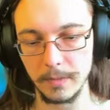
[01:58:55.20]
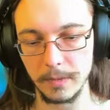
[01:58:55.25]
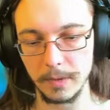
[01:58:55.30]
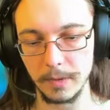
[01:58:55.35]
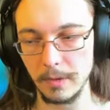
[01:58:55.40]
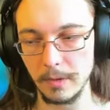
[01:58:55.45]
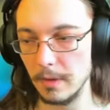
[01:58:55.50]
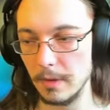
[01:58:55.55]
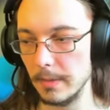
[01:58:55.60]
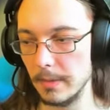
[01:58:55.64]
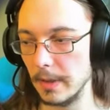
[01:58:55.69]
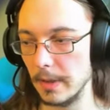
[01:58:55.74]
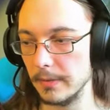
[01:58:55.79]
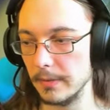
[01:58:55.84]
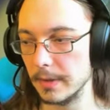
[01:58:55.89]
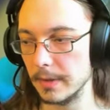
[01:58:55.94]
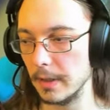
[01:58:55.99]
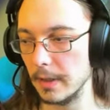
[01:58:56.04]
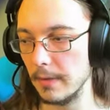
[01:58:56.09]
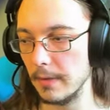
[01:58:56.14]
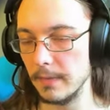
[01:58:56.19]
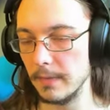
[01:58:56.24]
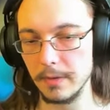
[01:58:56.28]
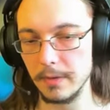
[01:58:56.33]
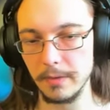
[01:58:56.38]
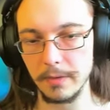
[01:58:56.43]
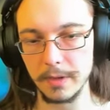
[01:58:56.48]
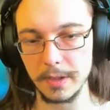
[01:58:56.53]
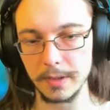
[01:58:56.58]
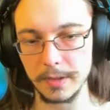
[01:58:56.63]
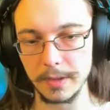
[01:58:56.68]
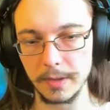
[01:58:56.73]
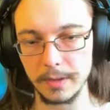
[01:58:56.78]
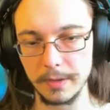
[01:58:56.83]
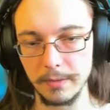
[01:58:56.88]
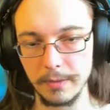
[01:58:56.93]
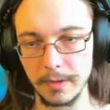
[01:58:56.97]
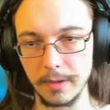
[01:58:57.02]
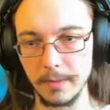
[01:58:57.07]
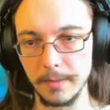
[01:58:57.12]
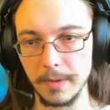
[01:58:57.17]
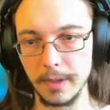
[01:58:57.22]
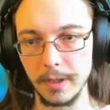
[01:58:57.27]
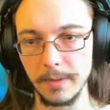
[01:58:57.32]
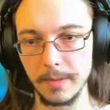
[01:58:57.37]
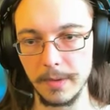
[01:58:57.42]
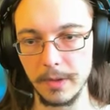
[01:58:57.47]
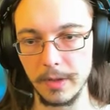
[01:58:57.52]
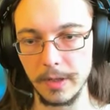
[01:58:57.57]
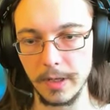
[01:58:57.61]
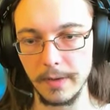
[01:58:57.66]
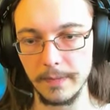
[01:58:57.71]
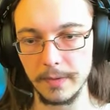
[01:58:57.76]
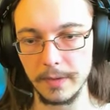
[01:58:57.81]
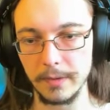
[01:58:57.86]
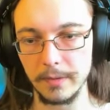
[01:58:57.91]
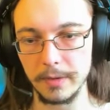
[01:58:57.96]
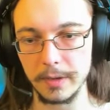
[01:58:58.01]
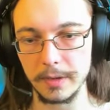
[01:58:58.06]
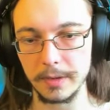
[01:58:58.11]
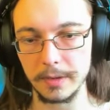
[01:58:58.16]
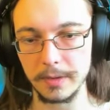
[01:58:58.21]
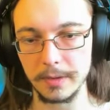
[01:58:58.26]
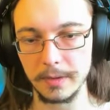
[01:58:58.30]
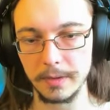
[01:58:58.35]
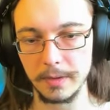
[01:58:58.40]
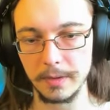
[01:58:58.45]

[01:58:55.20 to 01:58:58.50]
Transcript: Oh, but I was gonna give you torches because you were complaining about not having torches.